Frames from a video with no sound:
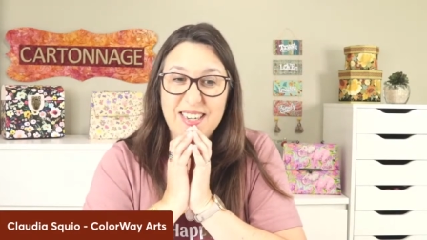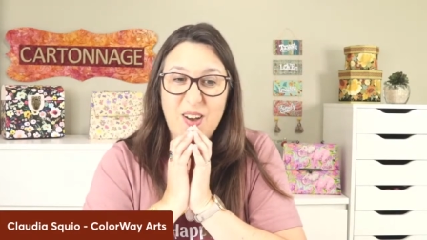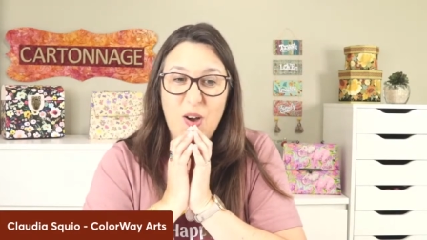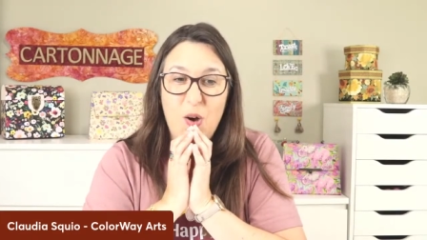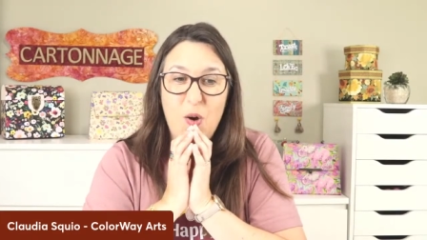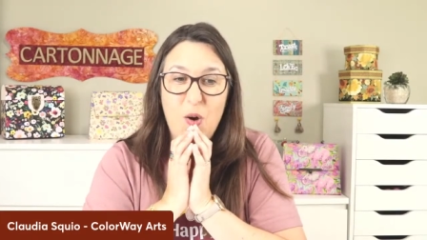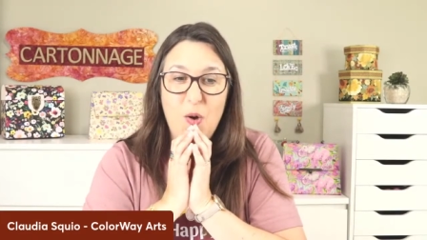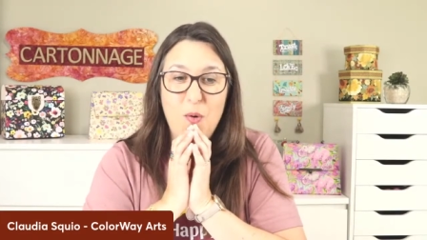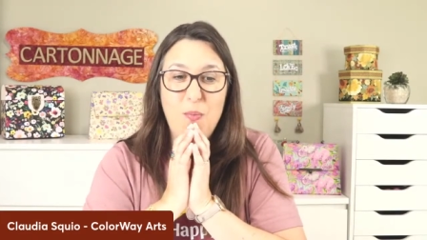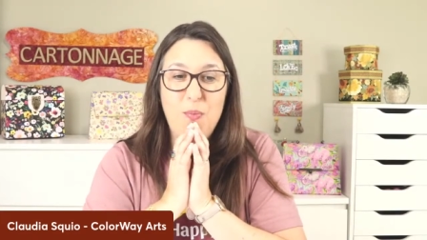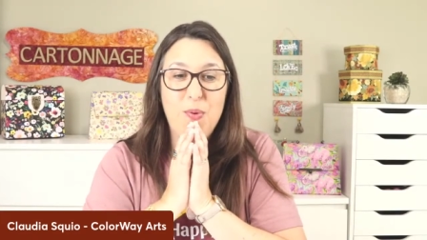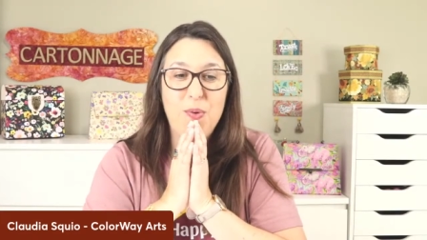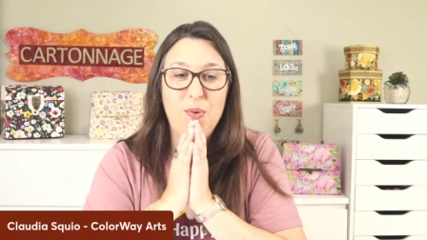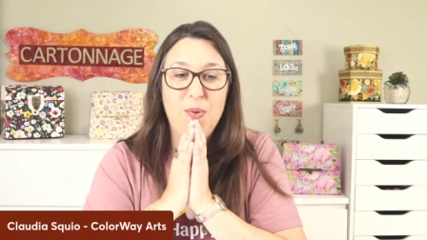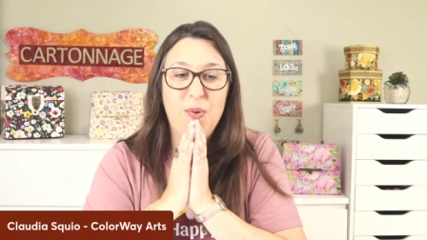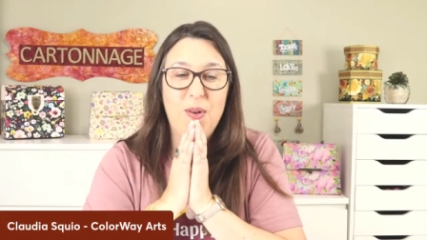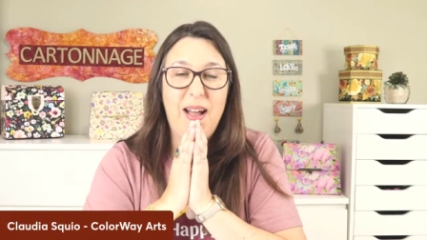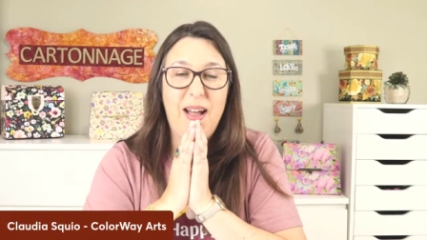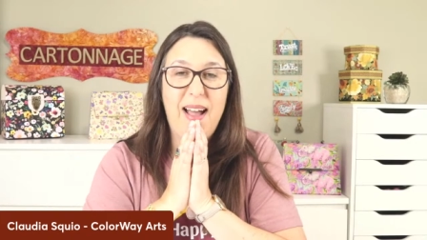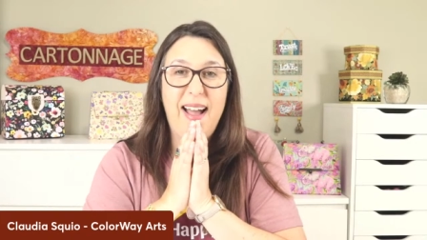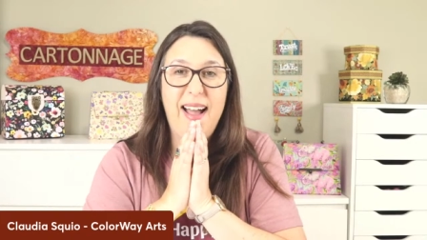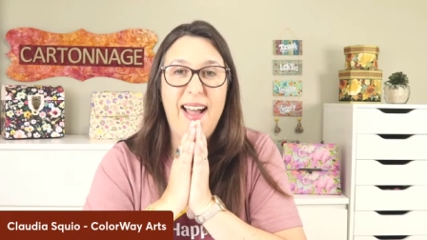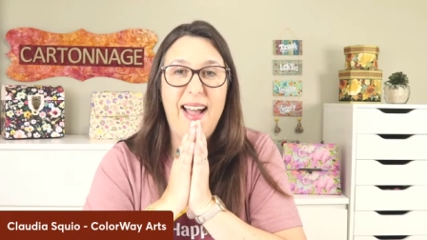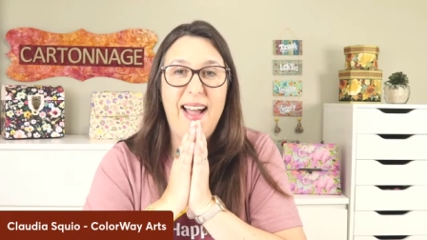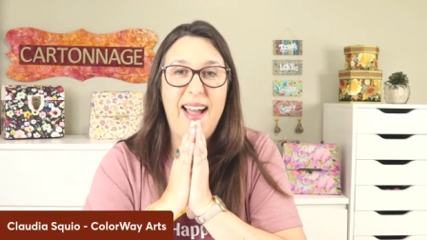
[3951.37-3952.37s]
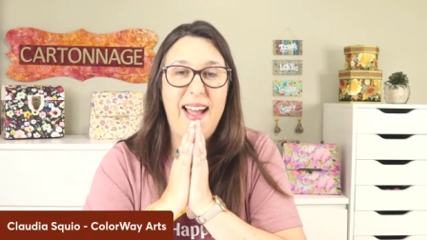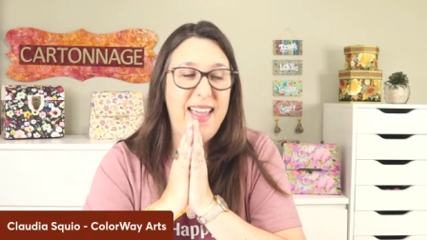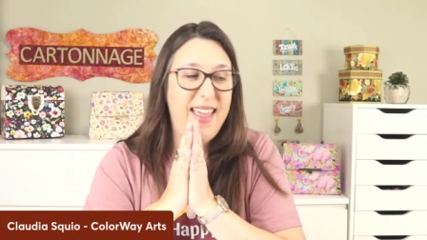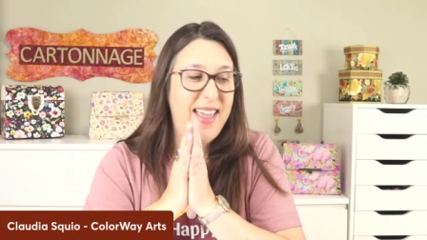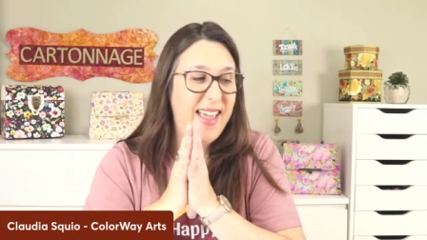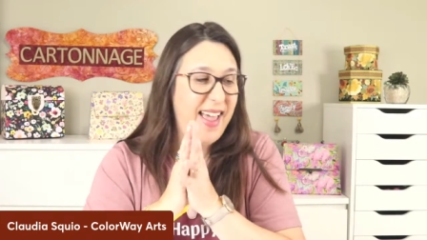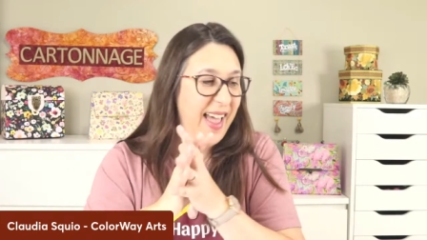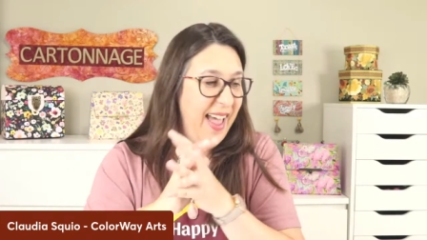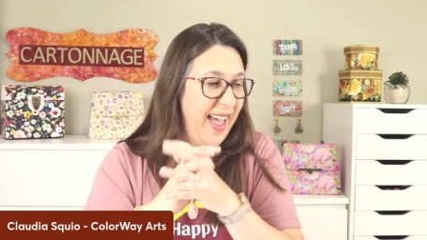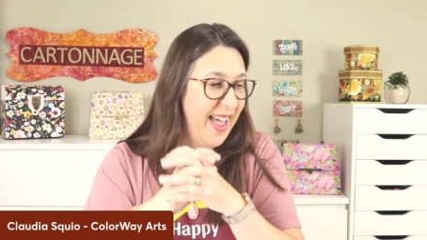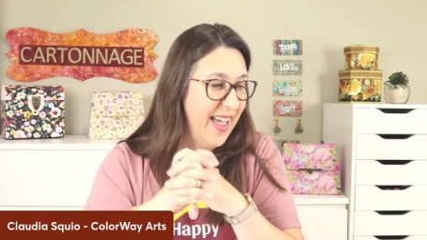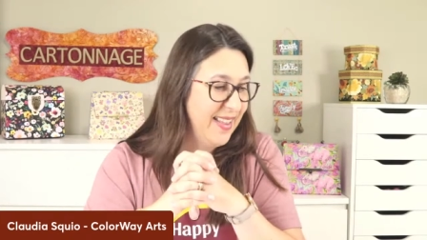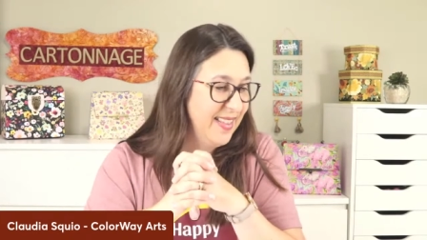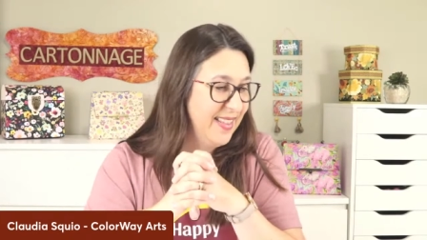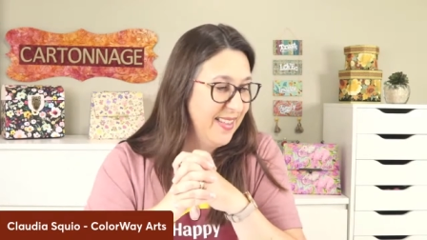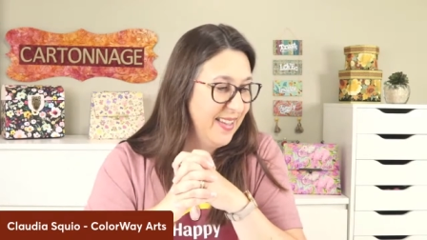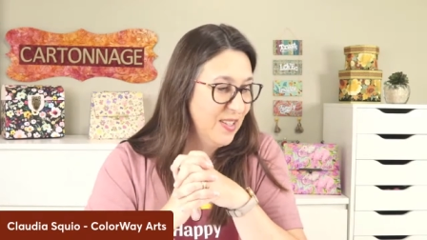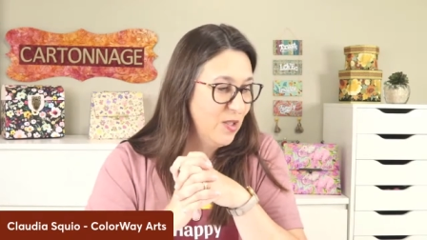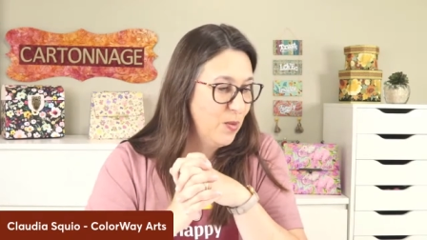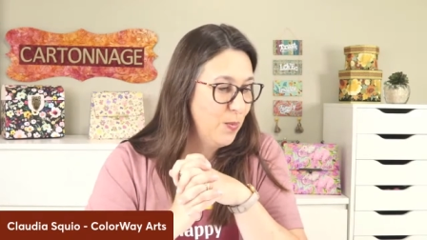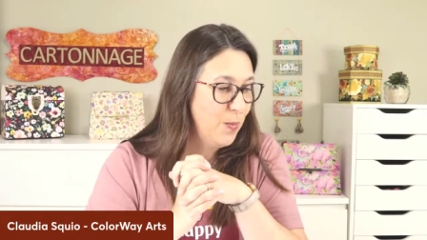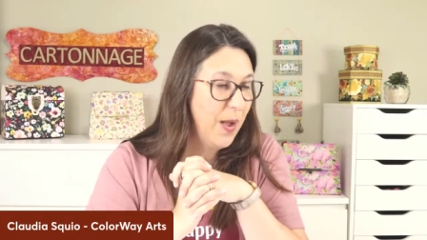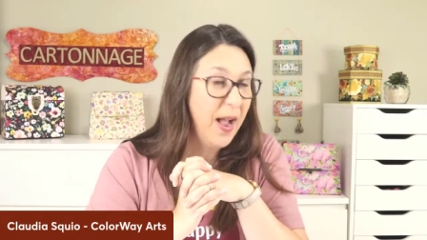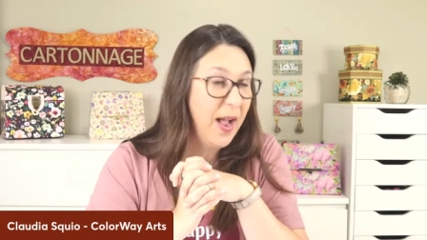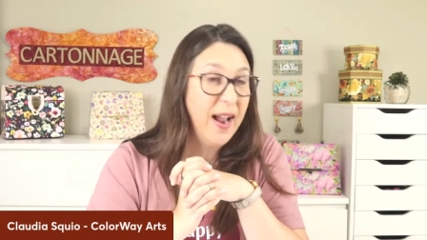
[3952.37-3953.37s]
Hope you, I had
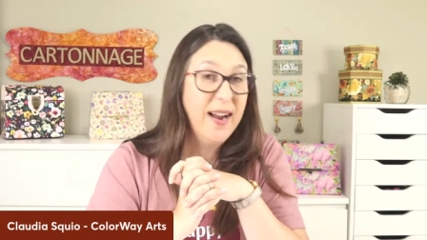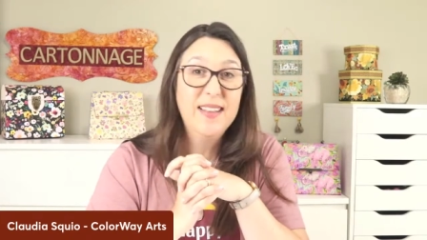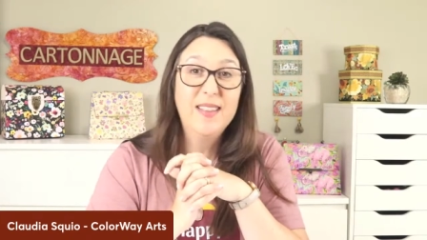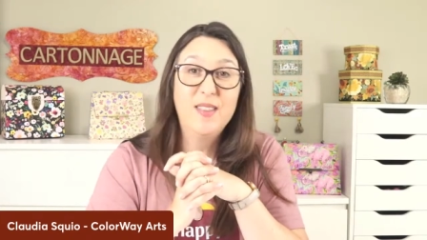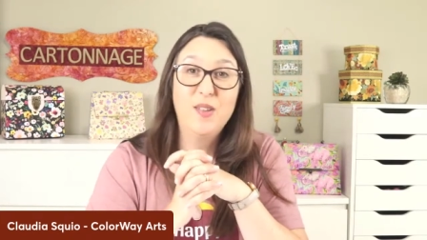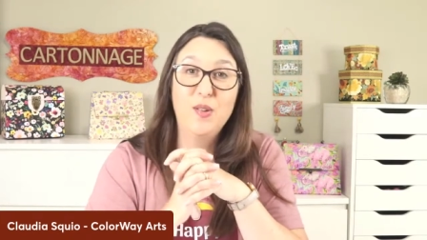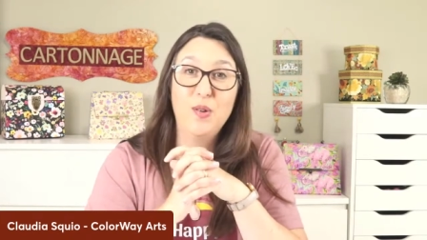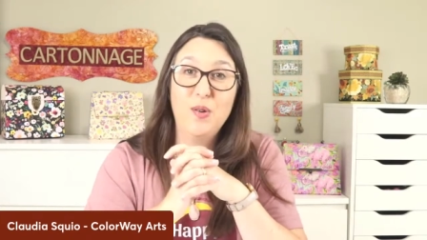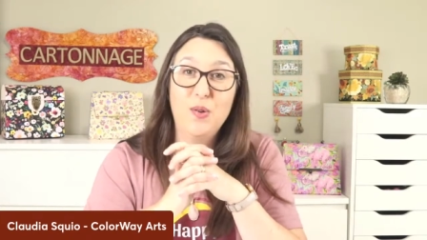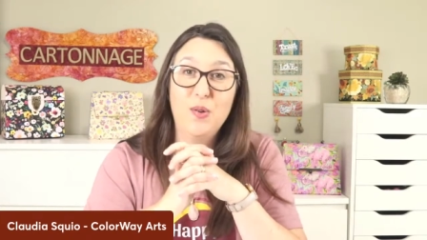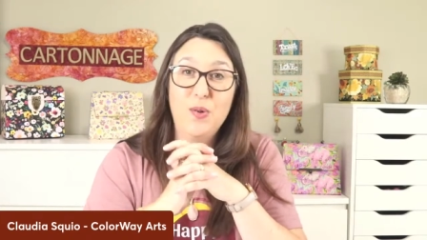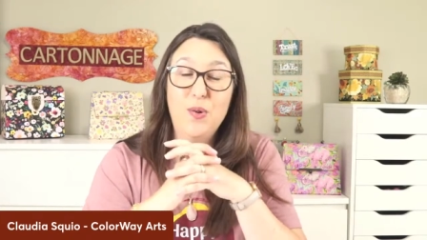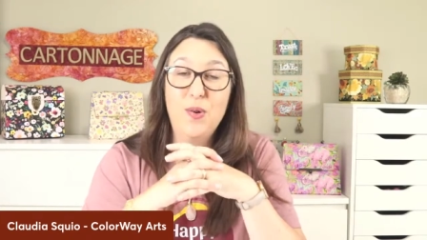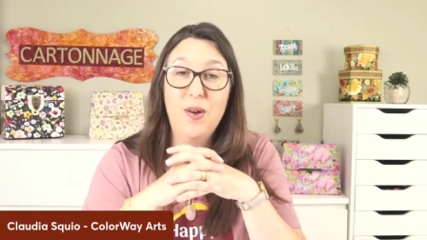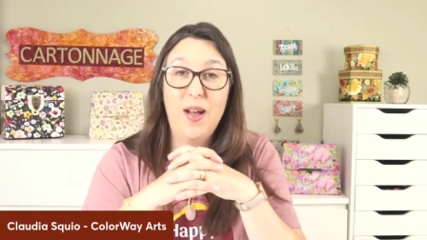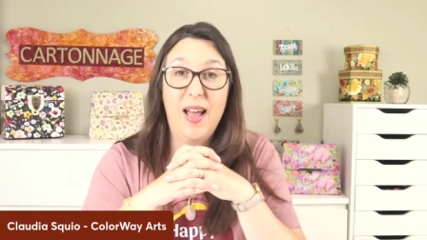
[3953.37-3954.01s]
inspired you